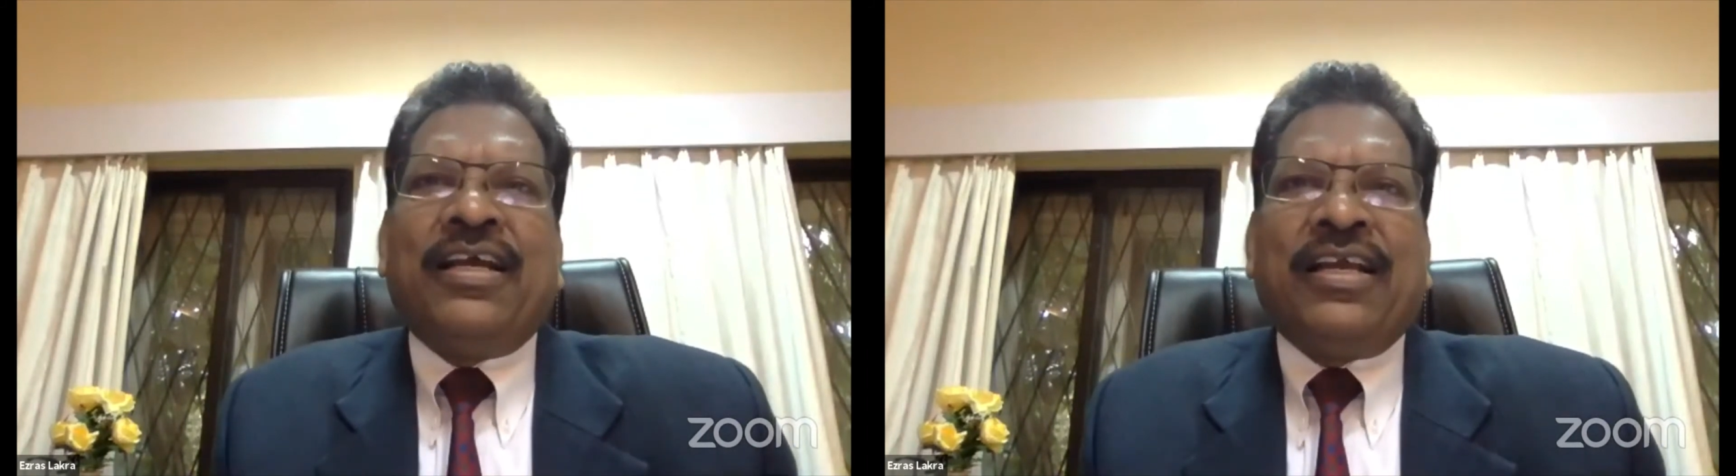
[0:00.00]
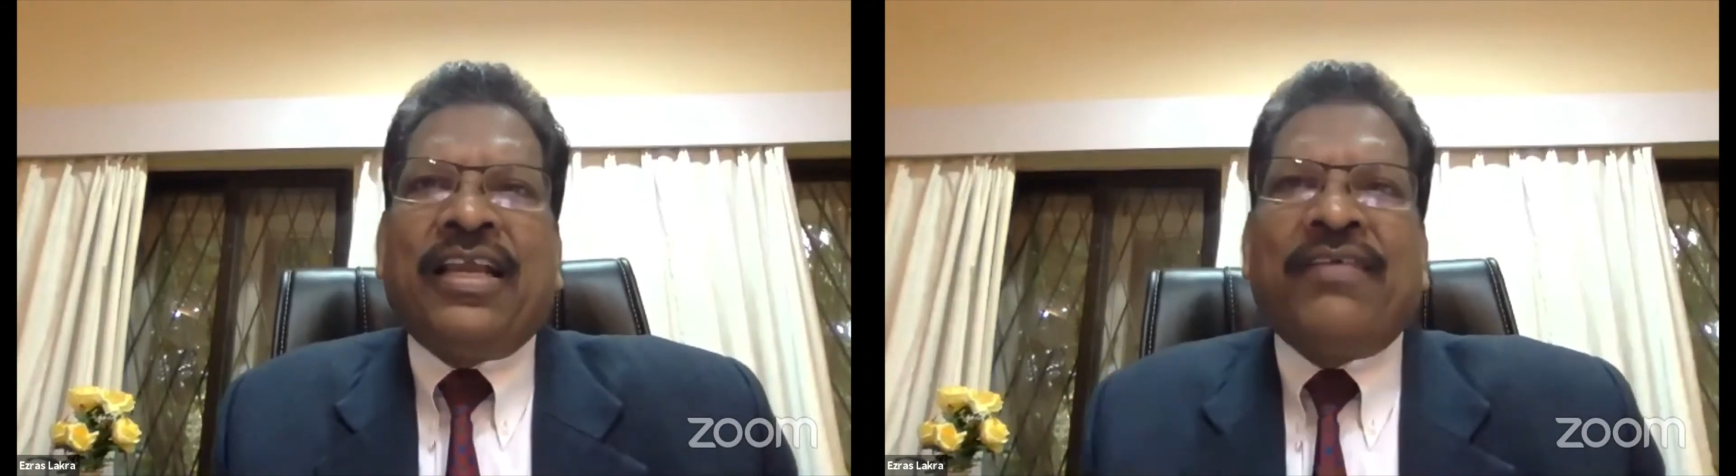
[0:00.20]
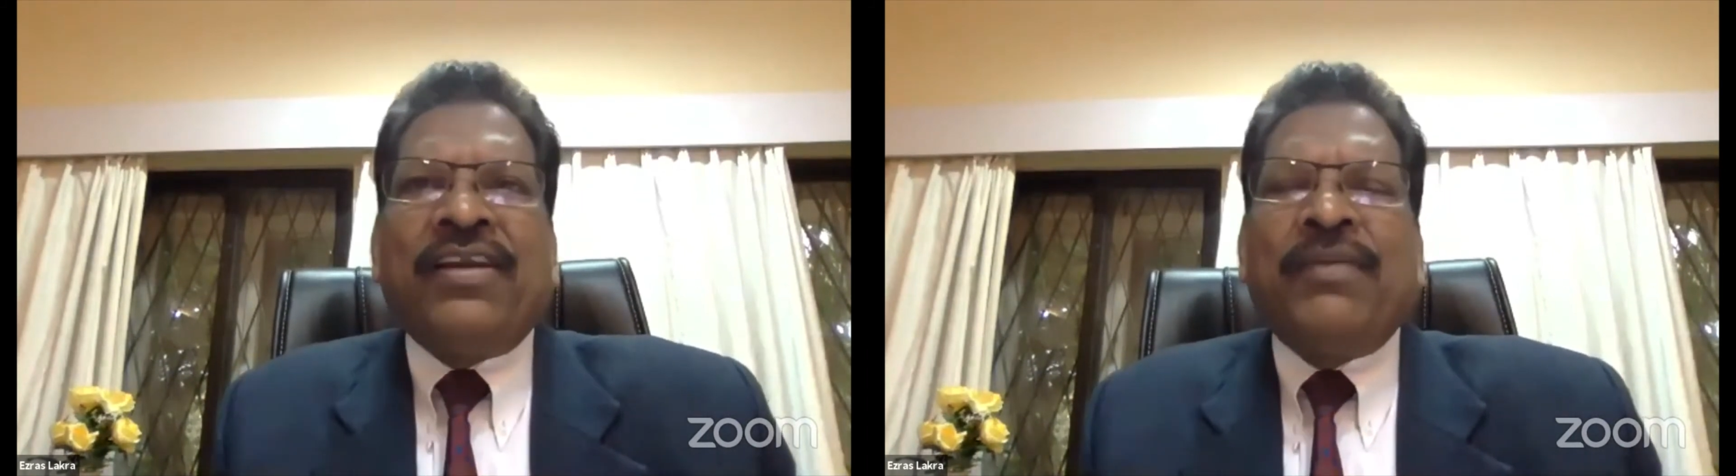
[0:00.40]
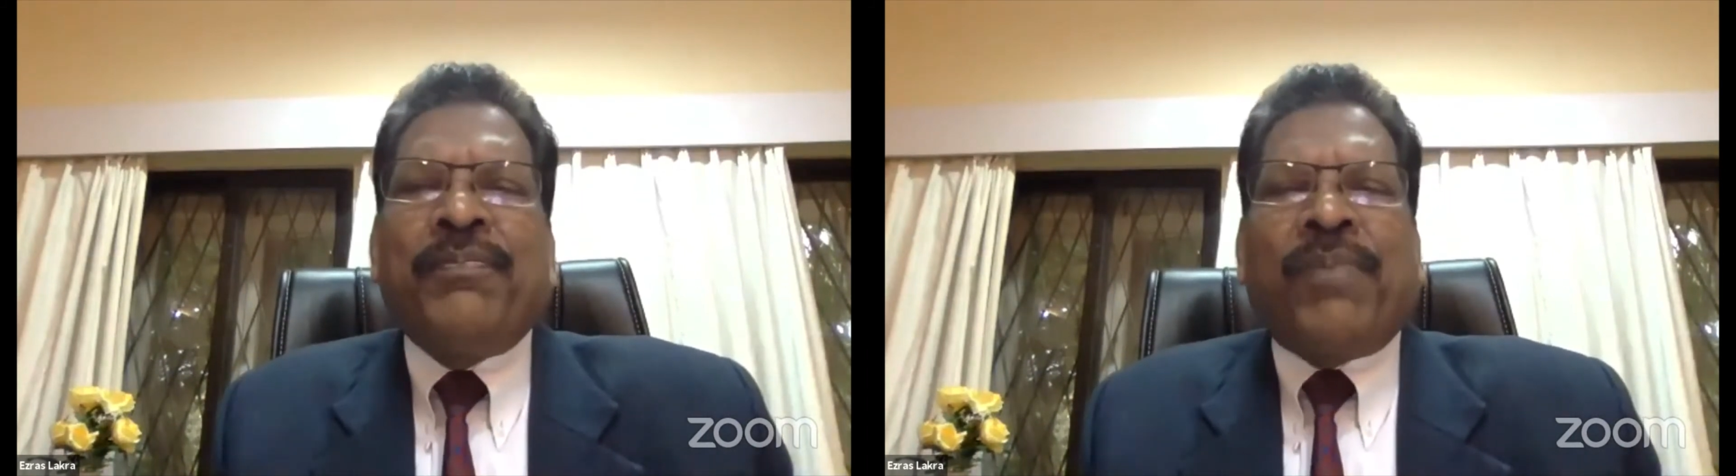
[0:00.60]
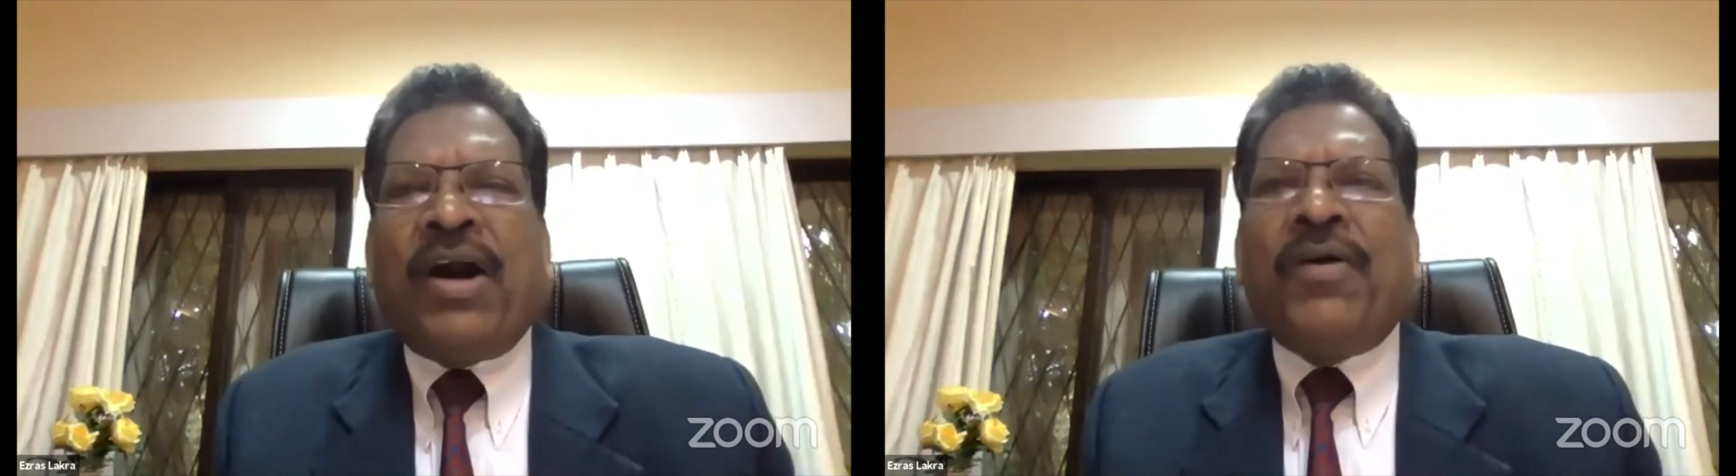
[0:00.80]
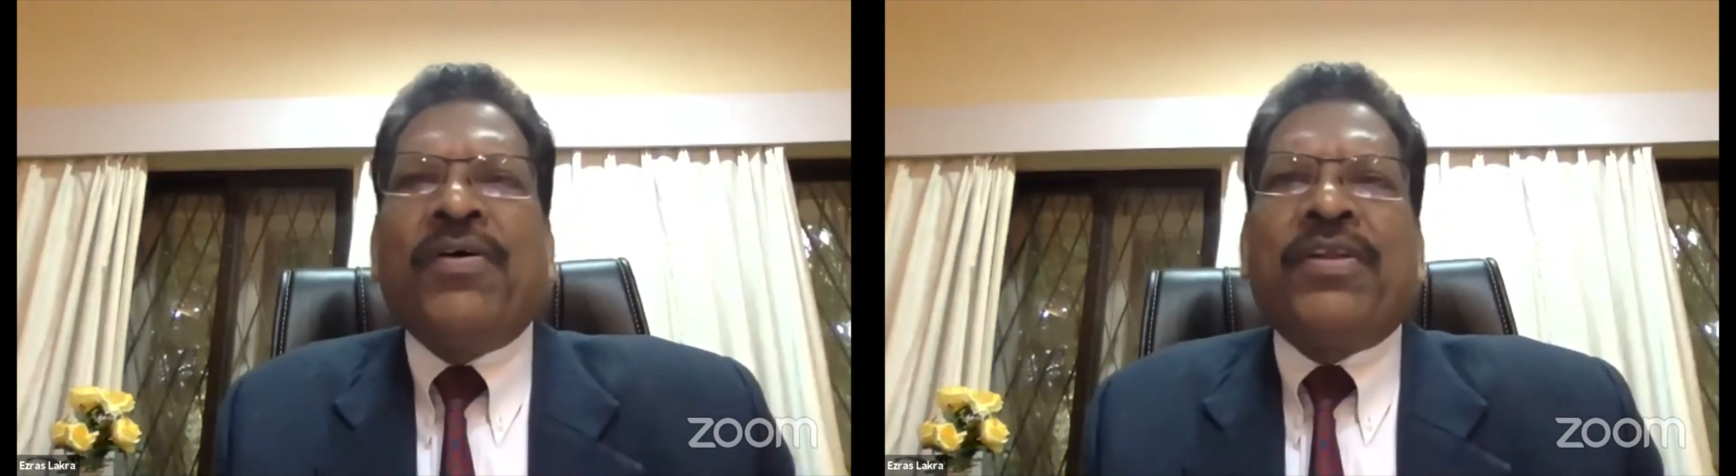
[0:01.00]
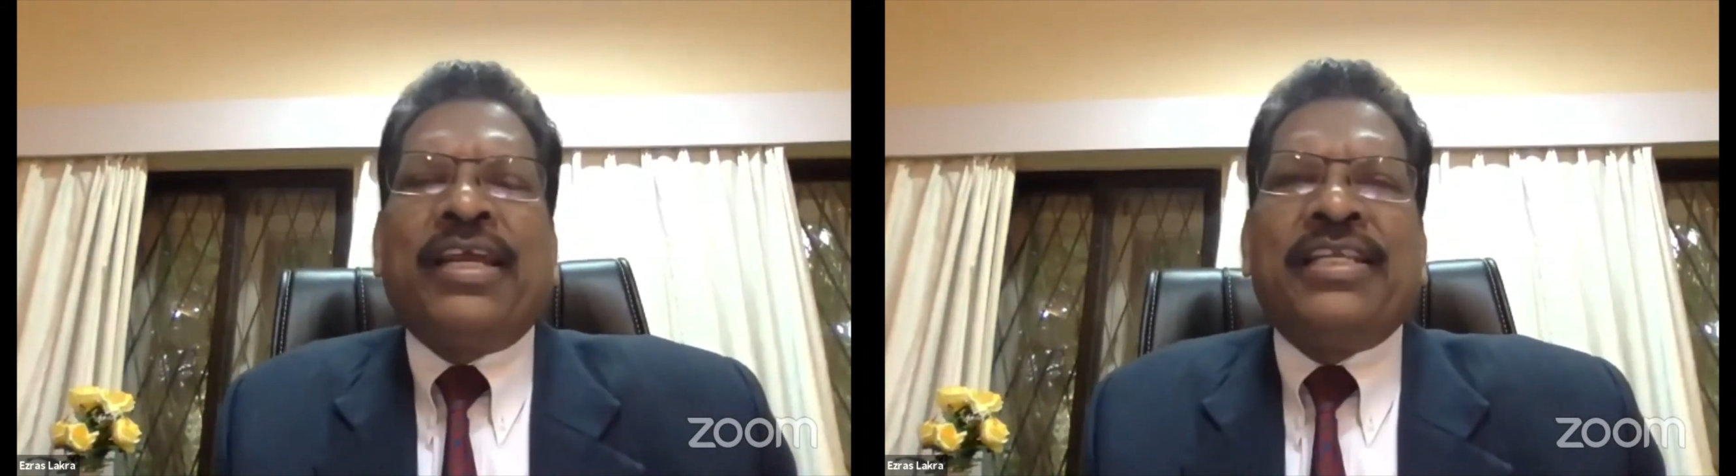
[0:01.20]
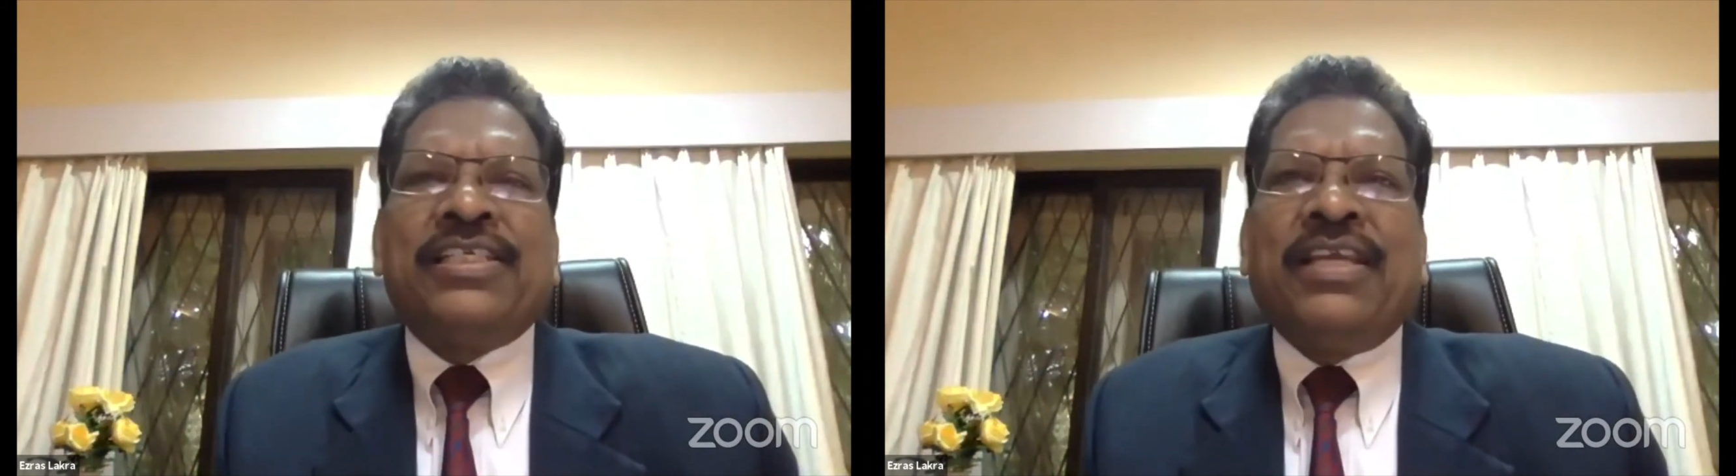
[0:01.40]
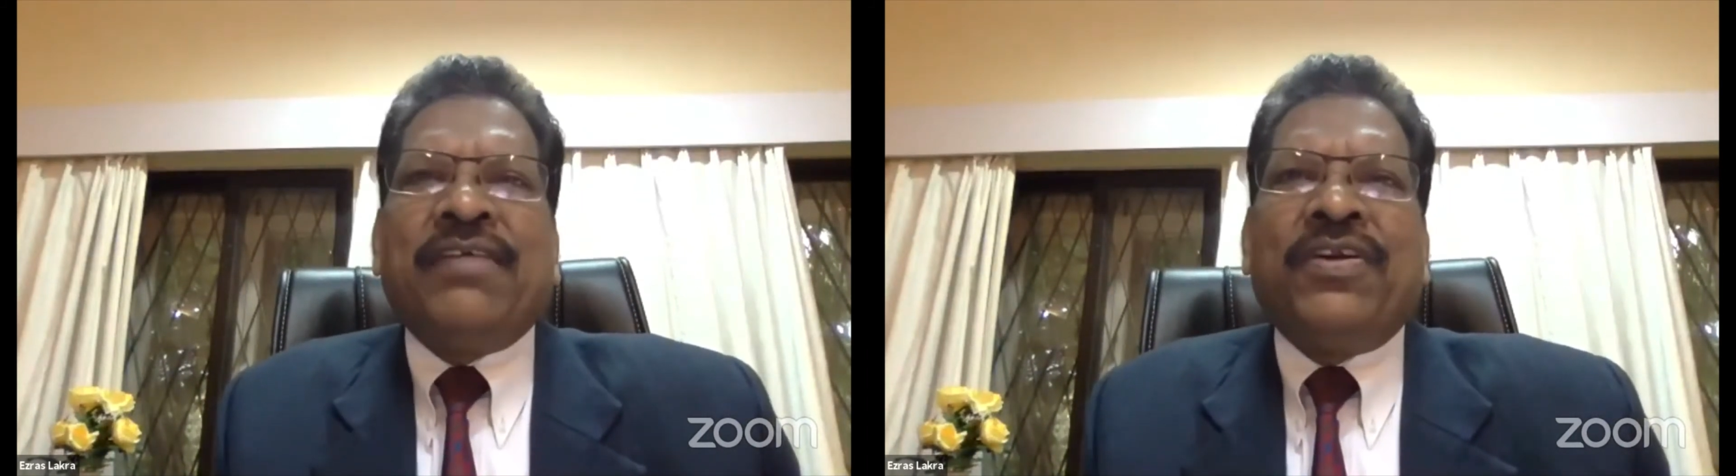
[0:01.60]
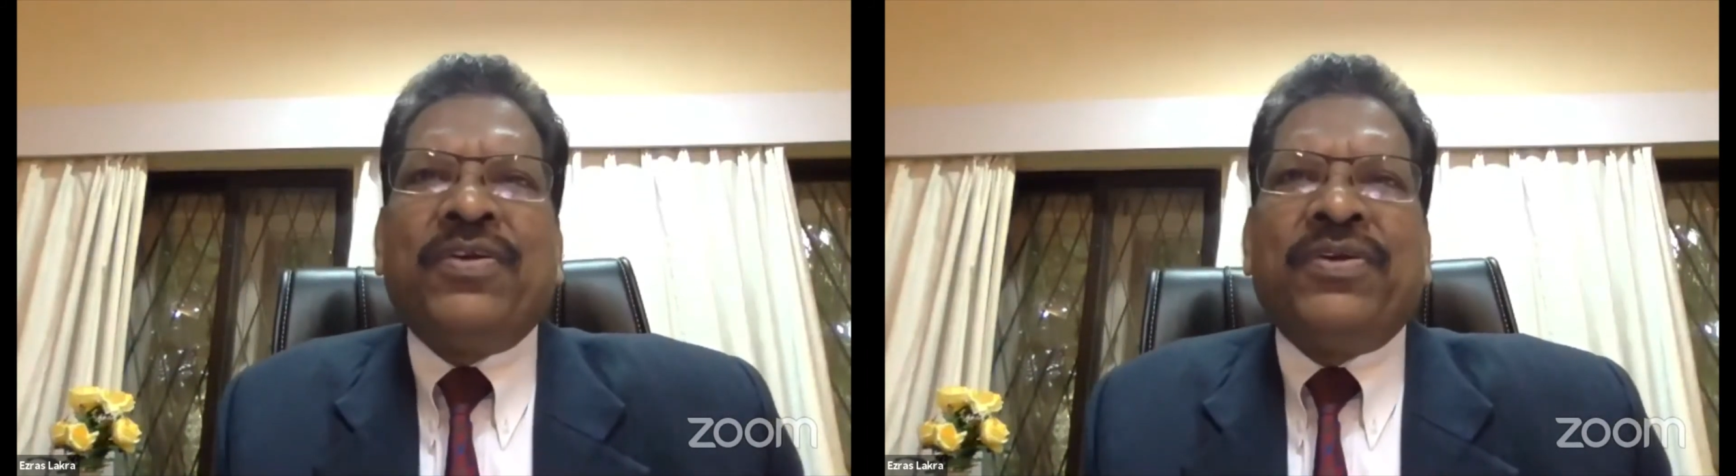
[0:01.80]
given power that is
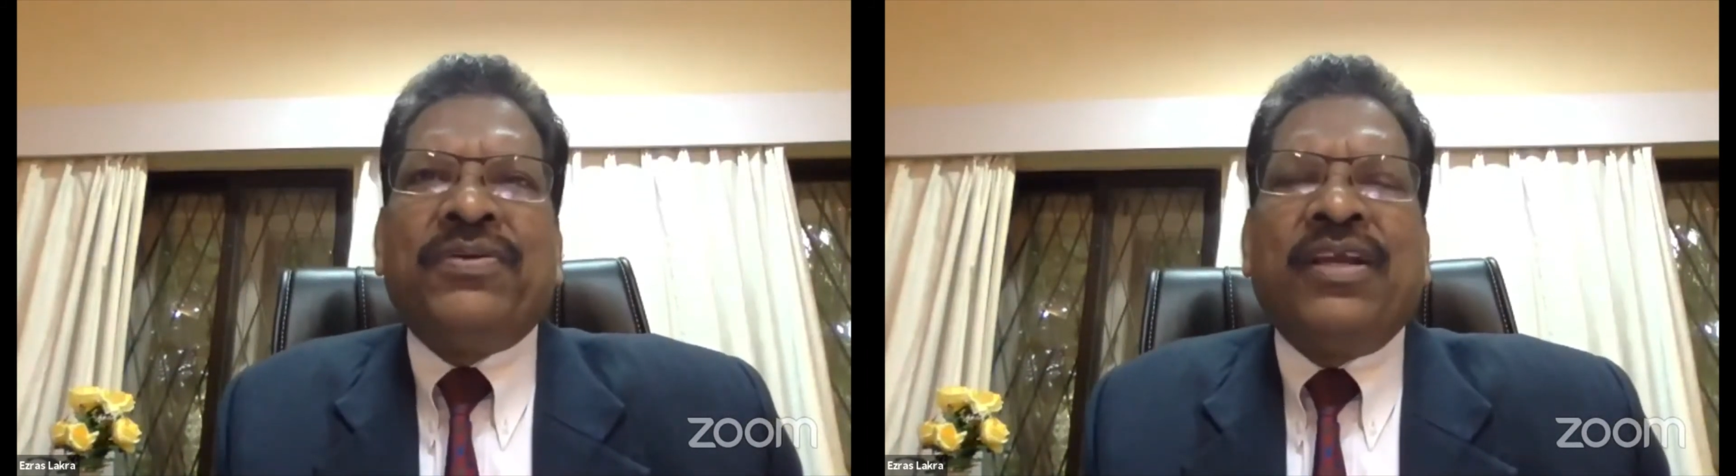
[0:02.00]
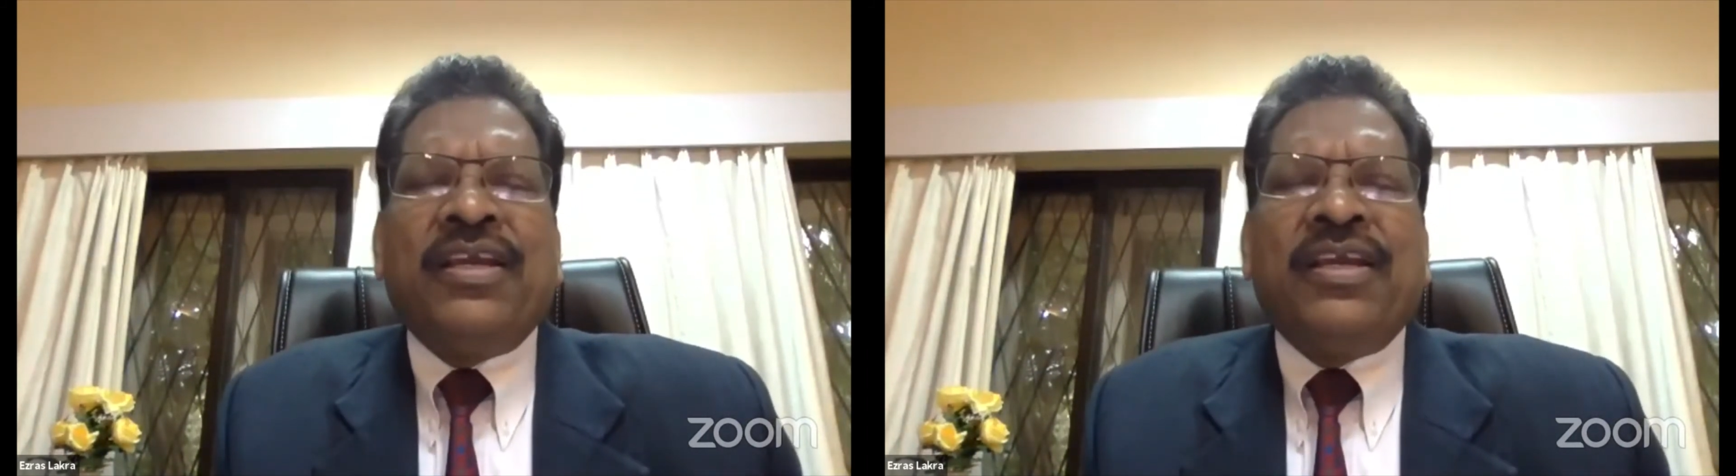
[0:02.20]
given to you.